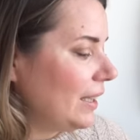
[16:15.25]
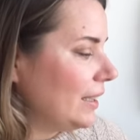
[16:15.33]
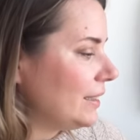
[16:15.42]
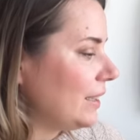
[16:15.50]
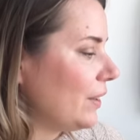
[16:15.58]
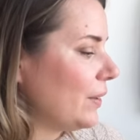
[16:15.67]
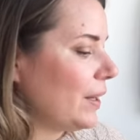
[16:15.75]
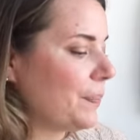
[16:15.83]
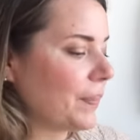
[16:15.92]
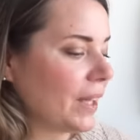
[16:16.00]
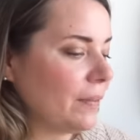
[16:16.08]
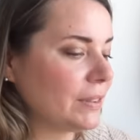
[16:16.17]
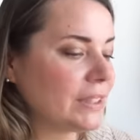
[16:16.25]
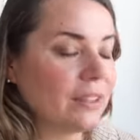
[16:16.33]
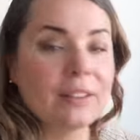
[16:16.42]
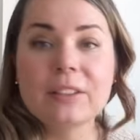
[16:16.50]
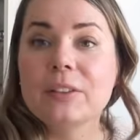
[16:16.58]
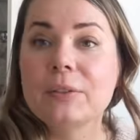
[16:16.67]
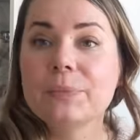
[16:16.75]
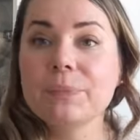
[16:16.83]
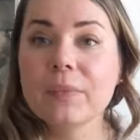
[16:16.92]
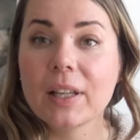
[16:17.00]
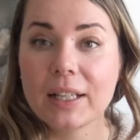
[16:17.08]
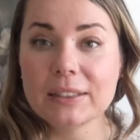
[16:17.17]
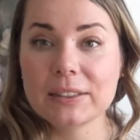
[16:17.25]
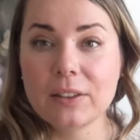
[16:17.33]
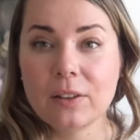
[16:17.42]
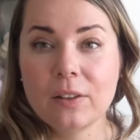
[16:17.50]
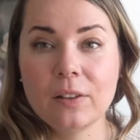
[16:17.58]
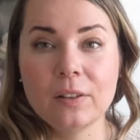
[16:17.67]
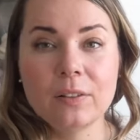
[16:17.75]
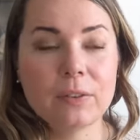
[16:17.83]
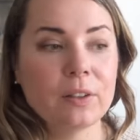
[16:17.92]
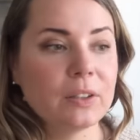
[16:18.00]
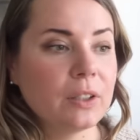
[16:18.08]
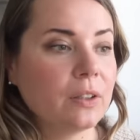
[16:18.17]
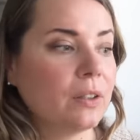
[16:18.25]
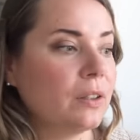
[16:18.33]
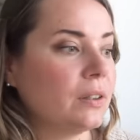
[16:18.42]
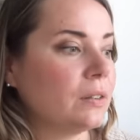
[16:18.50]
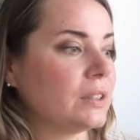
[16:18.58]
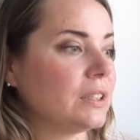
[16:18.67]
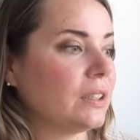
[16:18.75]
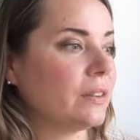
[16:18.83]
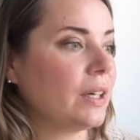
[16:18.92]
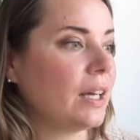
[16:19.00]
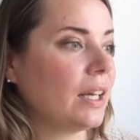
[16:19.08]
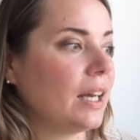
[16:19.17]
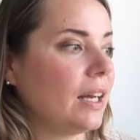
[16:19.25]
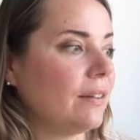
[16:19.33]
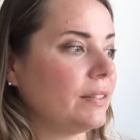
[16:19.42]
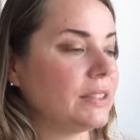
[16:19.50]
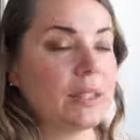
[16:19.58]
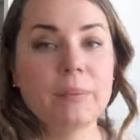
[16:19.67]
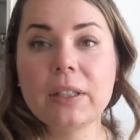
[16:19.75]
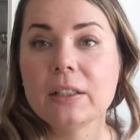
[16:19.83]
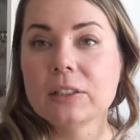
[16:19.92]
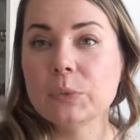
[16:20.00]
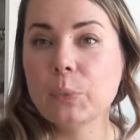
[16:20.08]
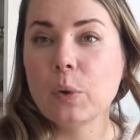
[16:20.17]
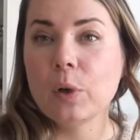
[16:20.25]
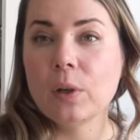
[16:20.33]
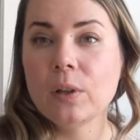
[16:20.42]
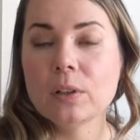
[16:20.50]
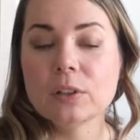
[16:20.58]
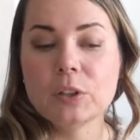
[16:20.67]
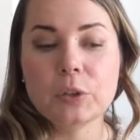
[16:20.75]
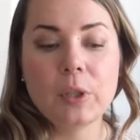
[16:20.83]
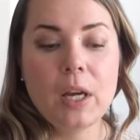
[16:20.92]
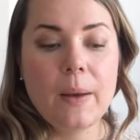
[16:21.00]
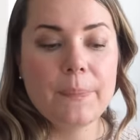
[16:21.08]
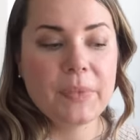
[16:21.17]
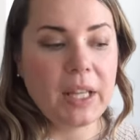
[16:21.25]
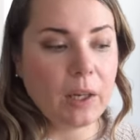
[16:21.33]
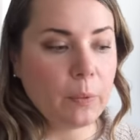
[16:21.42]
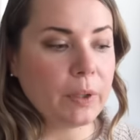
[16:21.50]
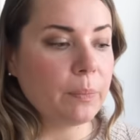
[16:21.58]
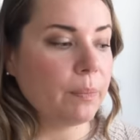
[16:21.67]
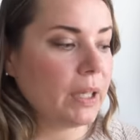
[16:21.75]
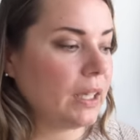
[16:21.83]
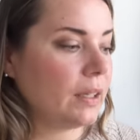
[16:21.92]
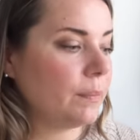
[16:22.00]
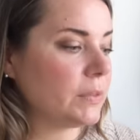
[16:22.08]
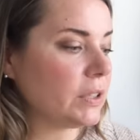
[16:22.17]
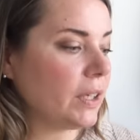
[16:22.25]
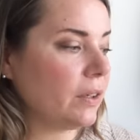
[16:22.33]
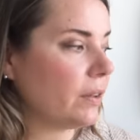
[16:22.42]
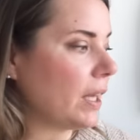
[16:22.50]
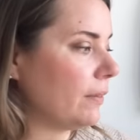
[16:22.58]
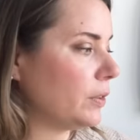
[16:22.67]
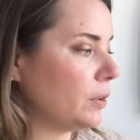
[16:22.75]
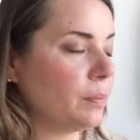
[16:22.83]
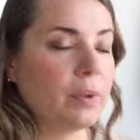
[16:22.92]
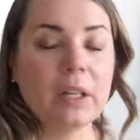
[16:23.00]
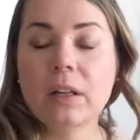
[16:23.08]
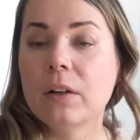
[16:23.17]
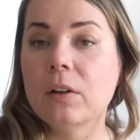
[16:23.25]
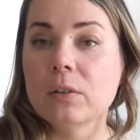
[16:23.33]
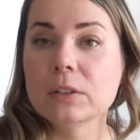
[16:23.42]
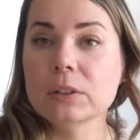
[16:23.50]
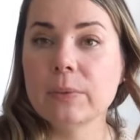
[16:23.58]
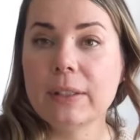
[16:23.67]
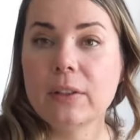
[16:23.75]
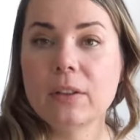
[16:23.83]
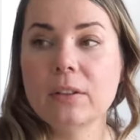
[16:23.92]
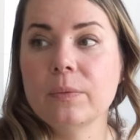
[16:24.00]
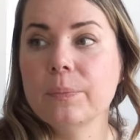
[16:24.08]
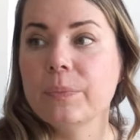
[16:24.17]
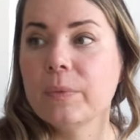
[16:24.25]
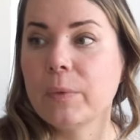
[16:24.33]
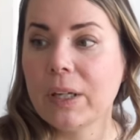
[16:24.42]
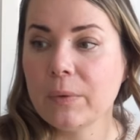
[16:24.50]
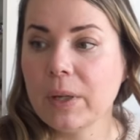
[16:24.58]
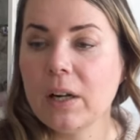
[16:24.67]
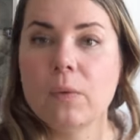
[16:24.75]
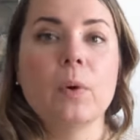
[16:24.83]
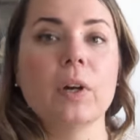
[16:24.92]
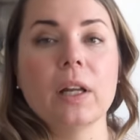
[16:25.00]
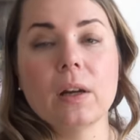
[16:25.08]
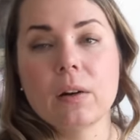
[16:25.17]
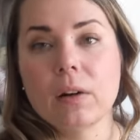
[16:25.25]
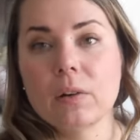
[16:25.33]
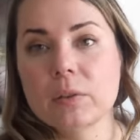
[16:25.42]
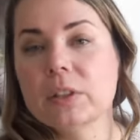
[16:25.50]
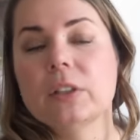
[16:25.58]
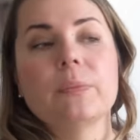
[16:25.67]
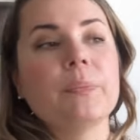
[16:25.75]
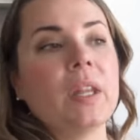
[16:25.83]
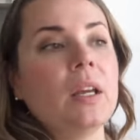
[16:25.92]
So I was going to cast on for the call, so I have something small to take with me, so I don't have to bring a whole sweater when we are walking around the